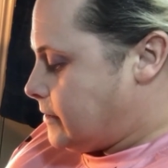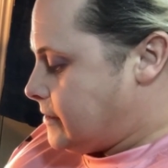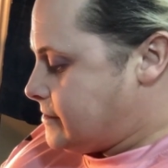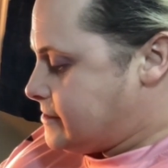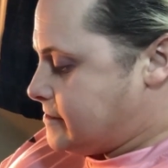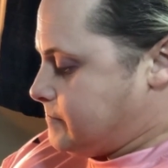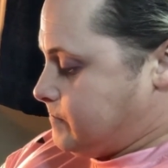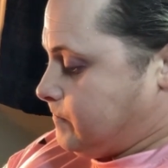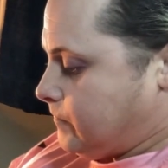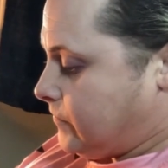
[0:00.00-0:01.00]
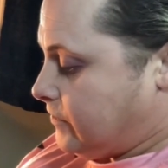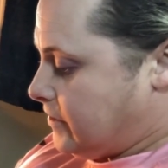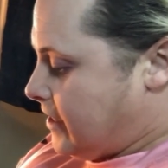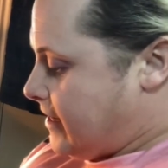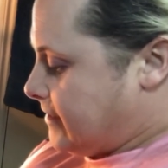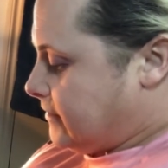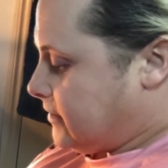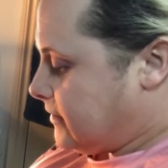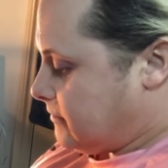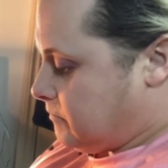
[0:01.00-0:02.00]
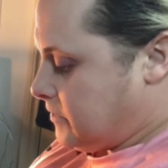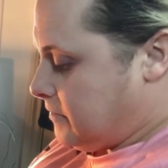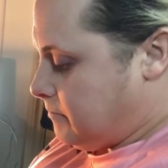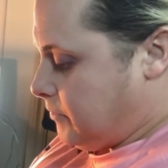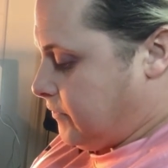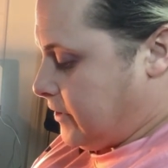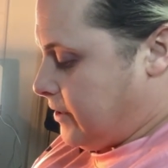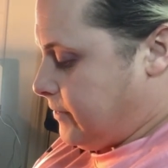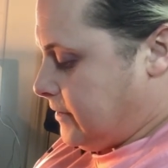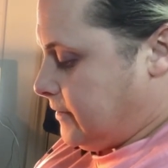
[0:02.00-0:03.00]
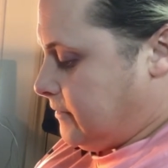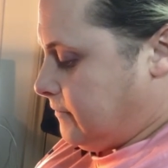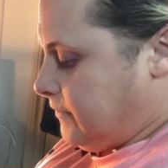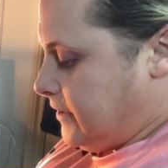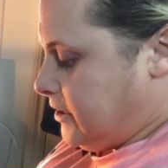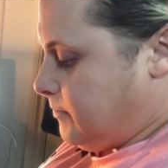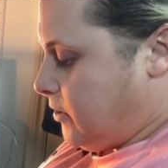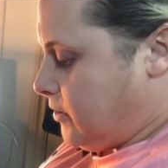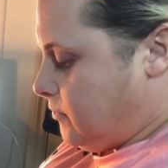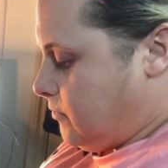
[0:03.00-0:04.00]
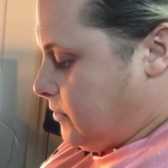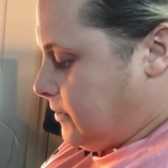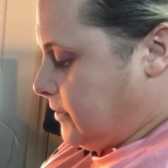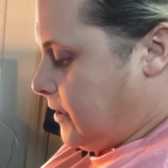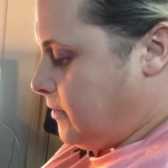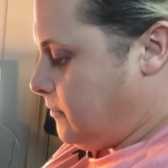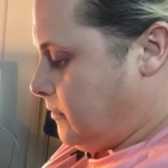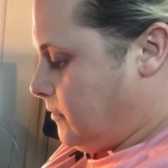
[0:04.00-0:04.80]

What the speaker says: And yeah, I just didn't bother going to finish my course. So,